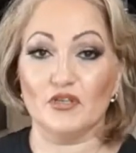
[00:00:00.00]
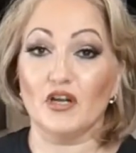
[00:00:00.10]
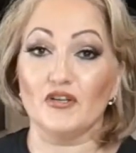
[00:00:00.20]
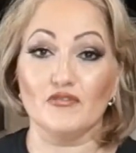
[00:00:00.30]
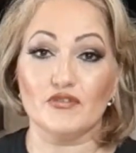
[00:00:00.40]

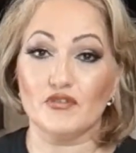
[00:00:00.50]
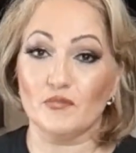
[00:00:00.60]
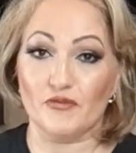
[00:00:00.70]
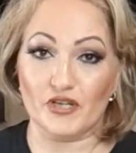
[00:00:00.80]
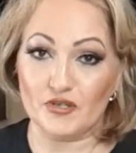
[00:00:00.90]
are used to the
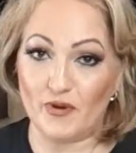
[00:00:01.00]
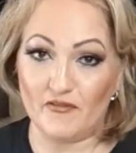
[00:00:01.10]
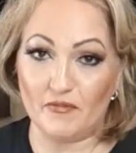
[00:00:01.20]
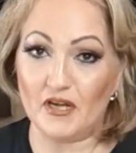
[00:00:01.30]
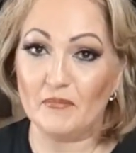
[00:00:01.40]
British way
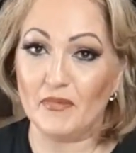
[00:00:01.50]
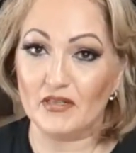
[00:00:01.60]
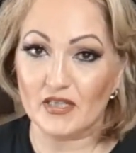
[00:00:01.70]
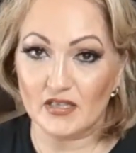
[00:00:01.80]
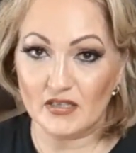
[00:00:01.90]
of putting
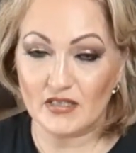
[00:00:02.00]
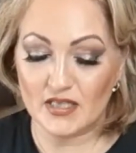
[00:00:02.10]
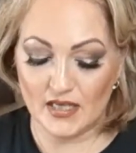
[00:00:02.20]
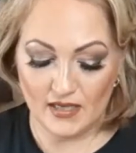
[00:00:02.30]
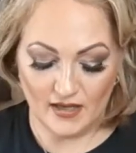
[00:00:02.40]
milk in your
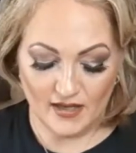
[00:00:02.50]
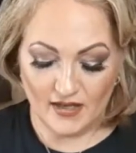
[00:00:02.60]
tea.